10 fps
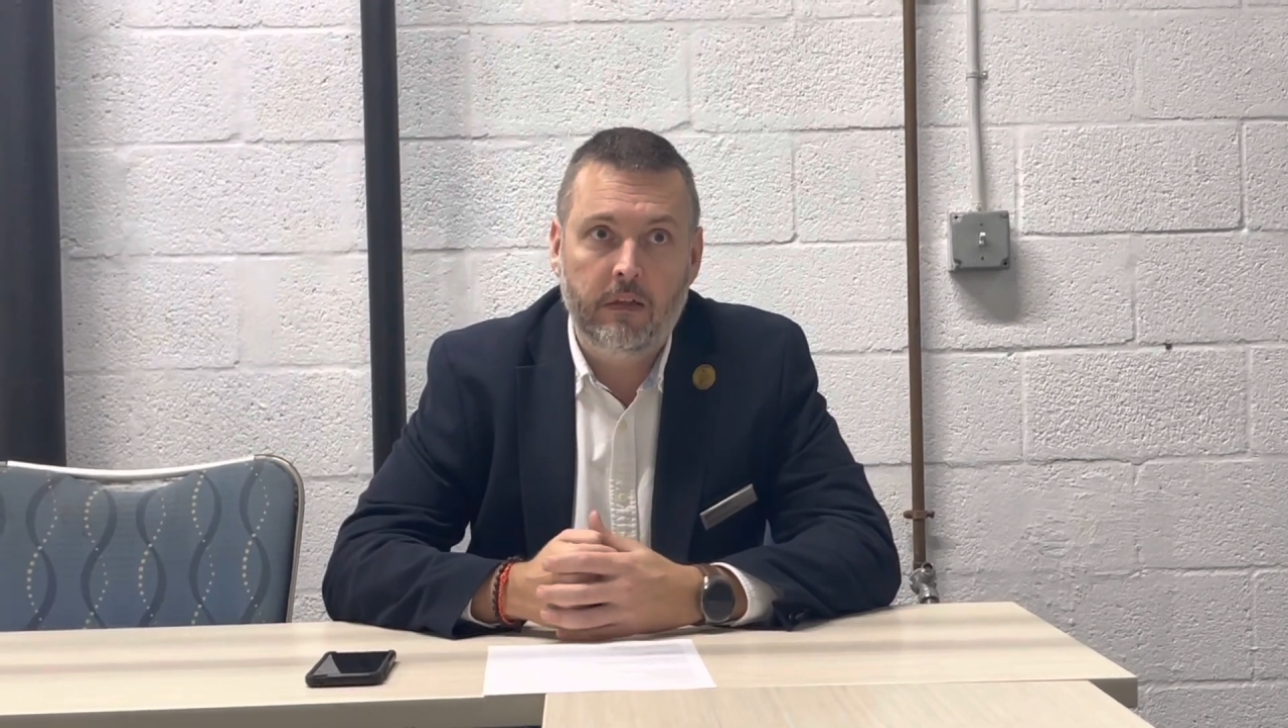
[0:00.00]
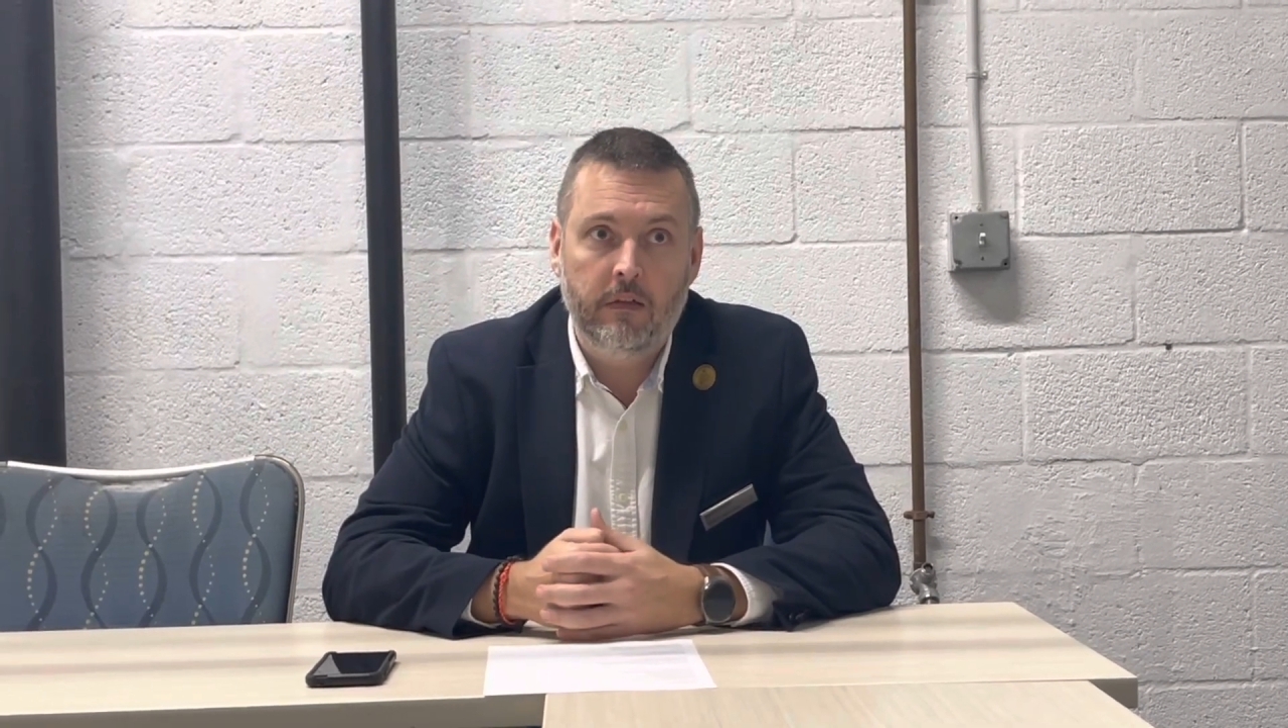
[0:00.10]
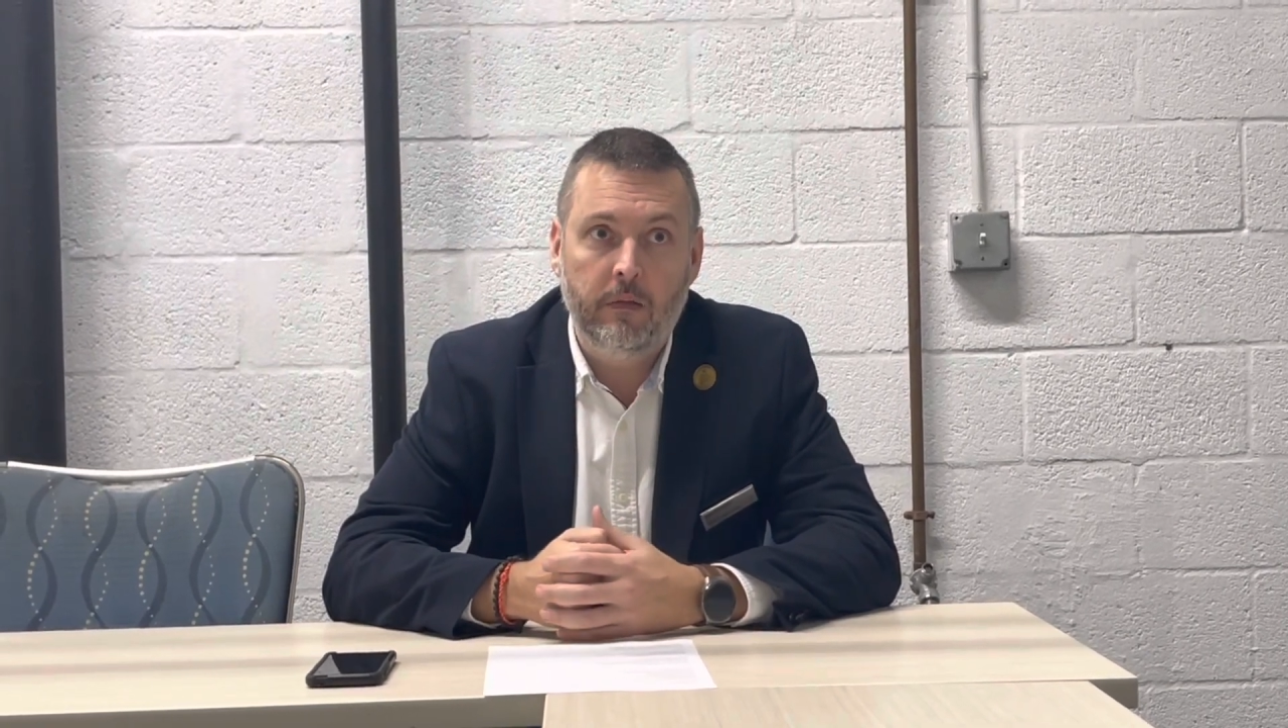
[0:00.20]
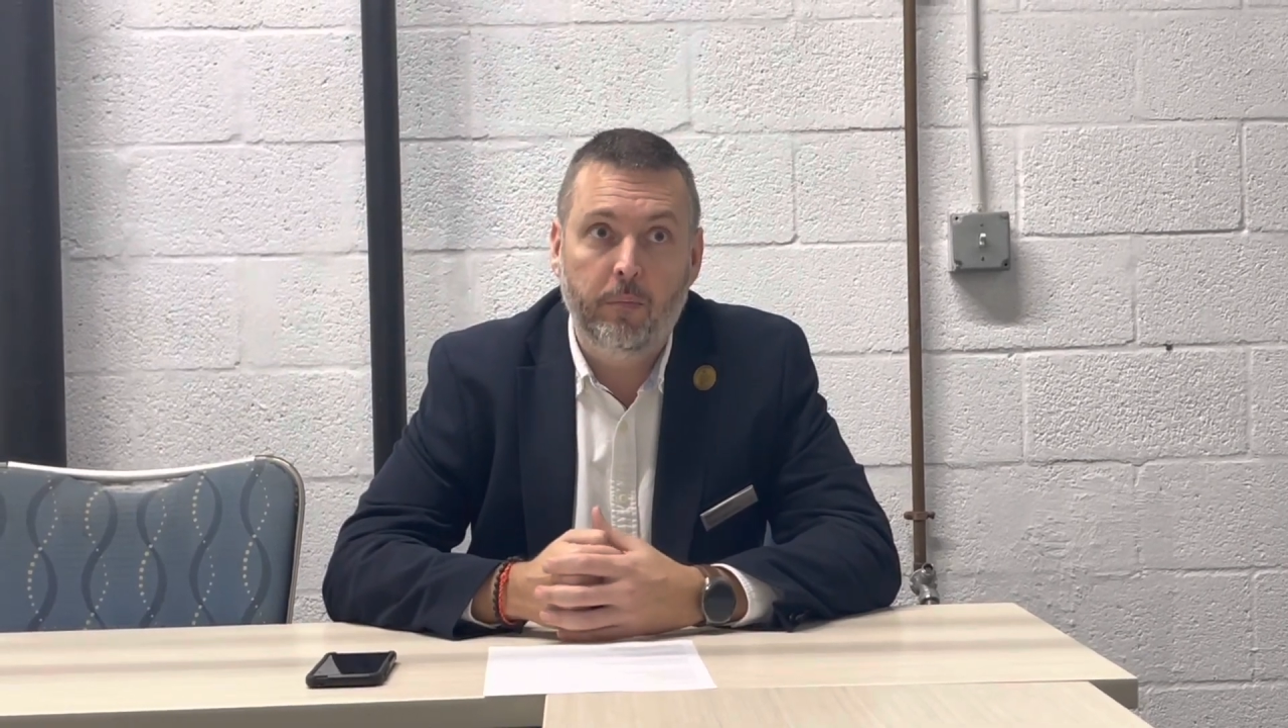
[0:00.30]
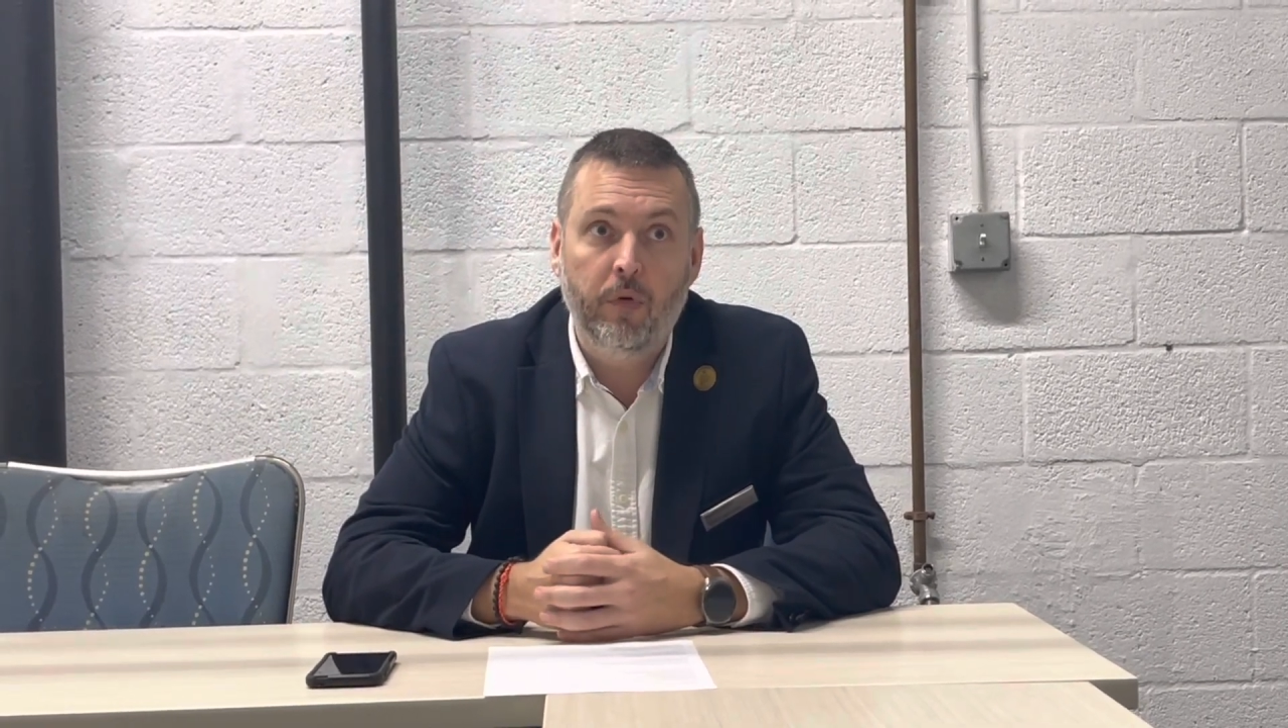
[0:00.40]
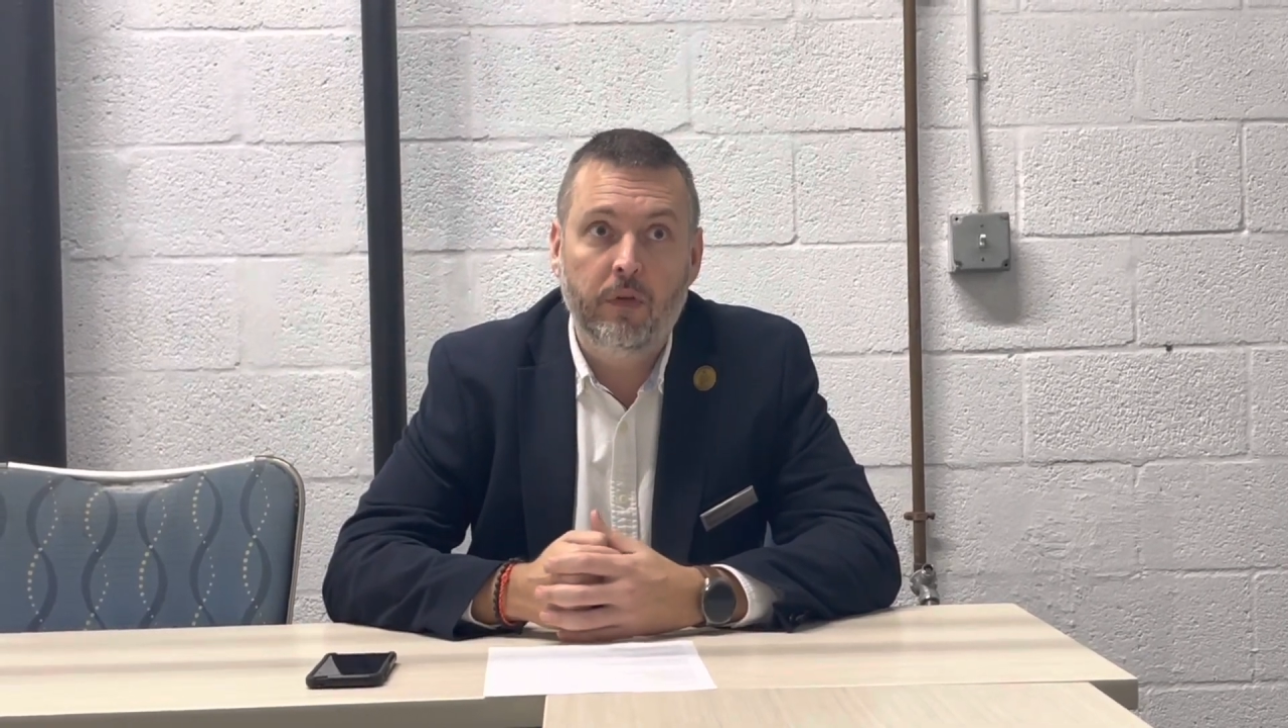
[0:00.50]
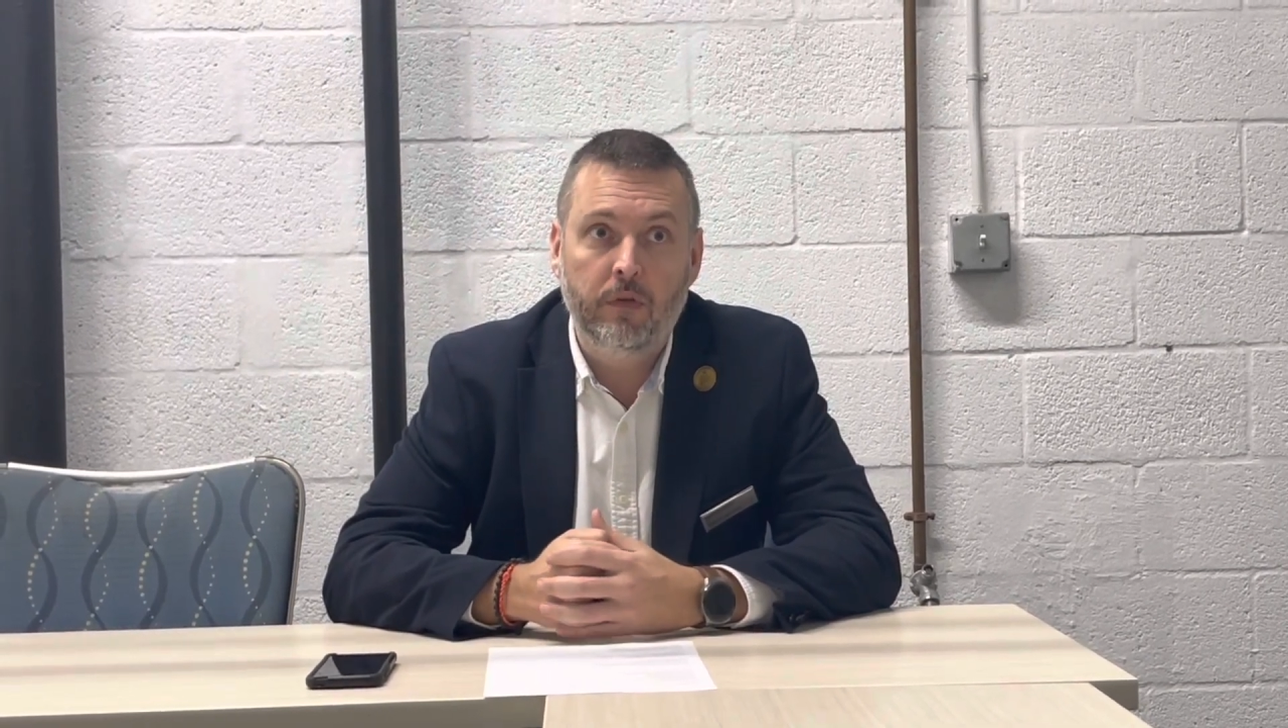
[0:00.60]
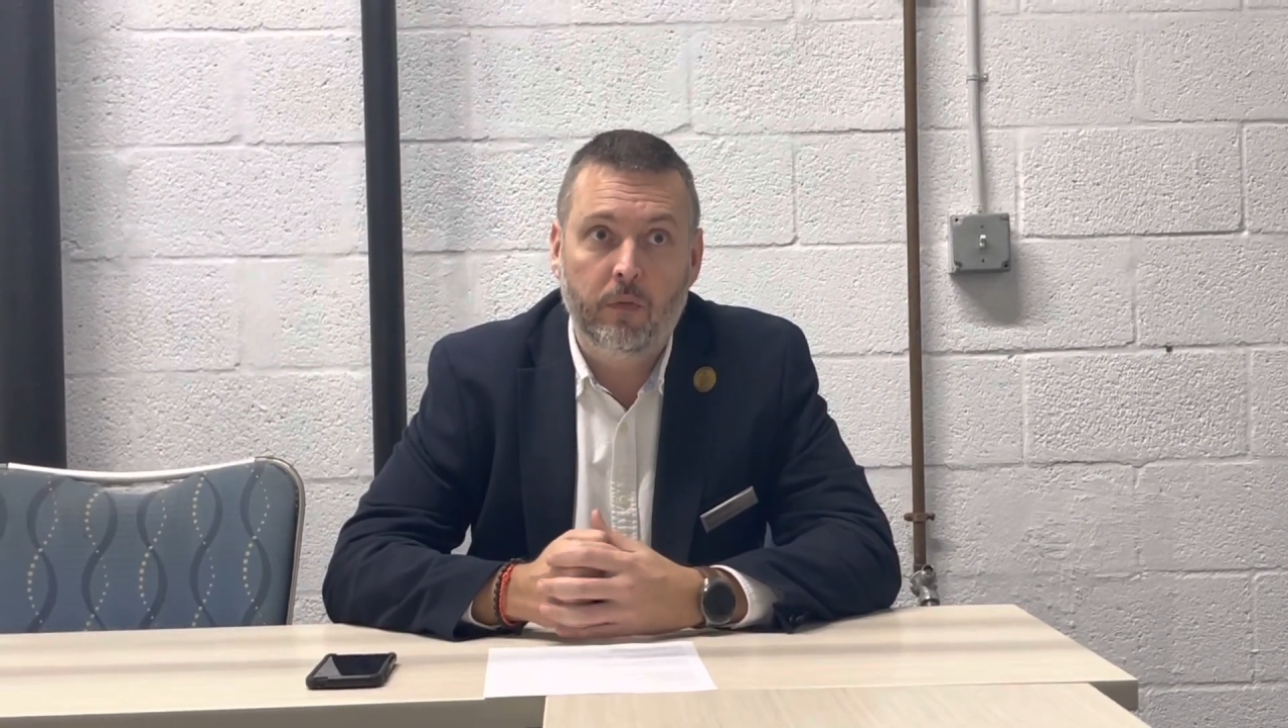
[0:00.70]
and important